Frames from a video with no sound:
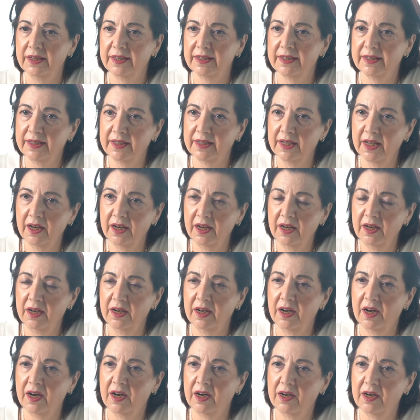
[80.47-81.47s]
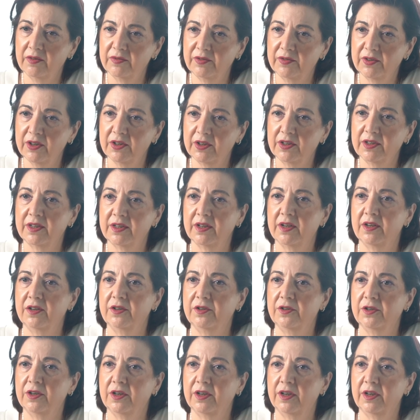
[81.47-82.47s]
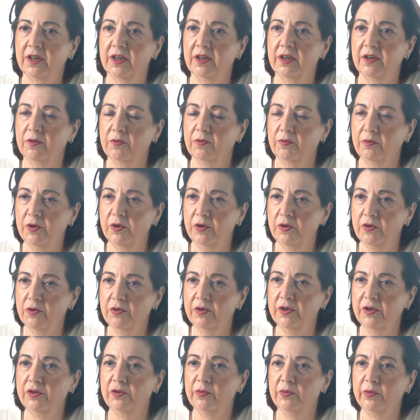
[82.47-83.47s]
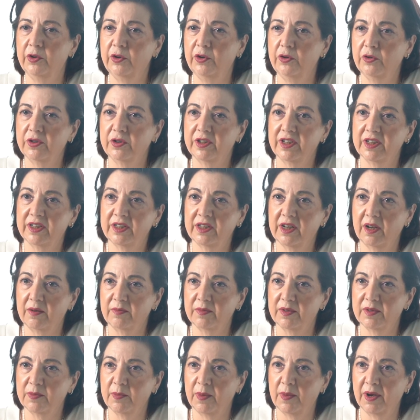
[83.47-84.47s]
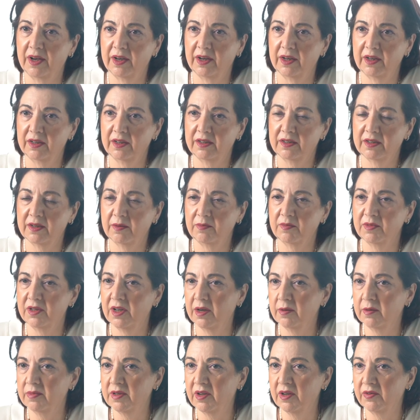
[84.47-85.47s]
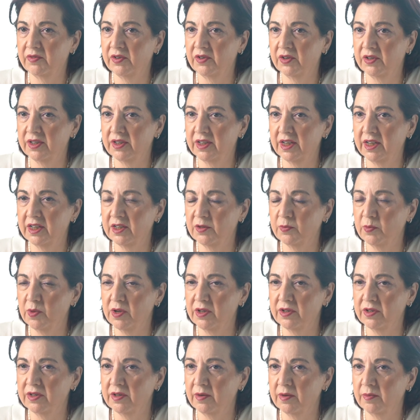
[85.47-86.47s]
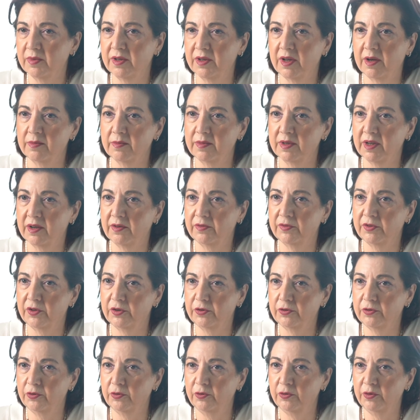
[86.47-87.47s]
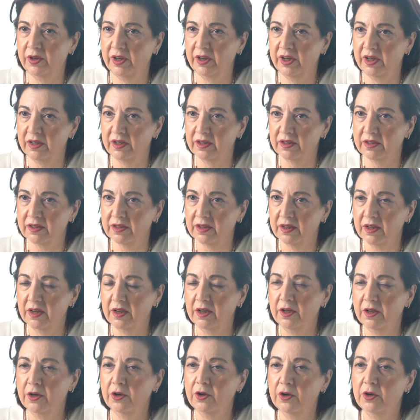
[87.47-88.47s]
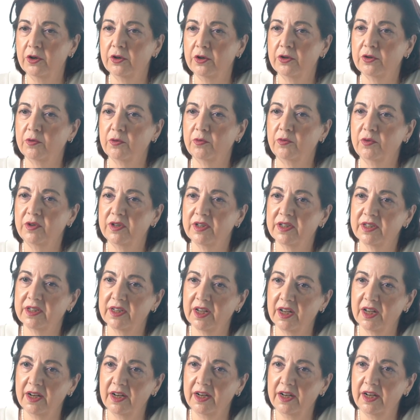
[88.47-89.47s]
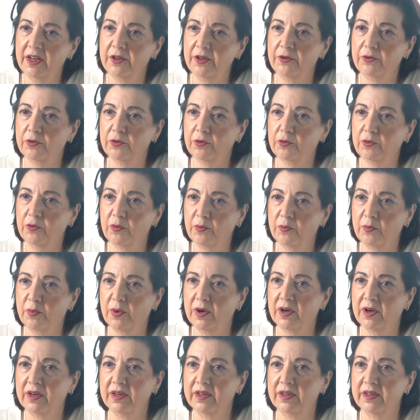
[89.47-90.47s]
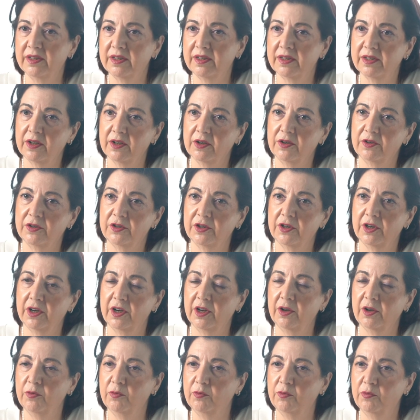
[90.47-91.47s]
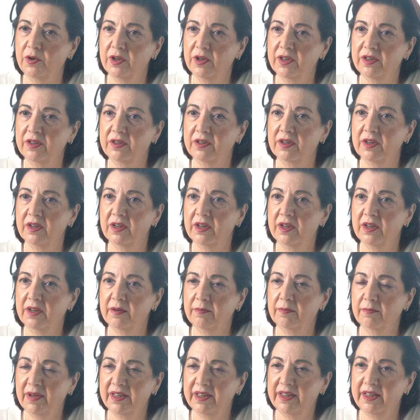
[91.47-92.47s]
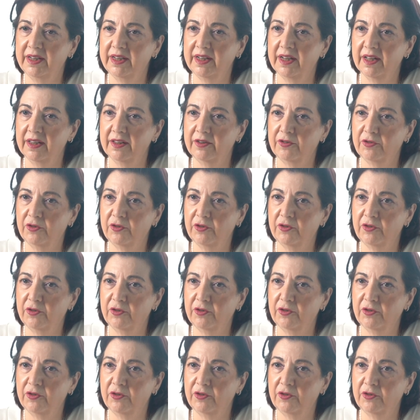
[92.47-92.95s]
Still, after surgery, we know endometriosis comes back, sometimes after 6 months, sometimes after 2 years. So we still need to combine surgery with medical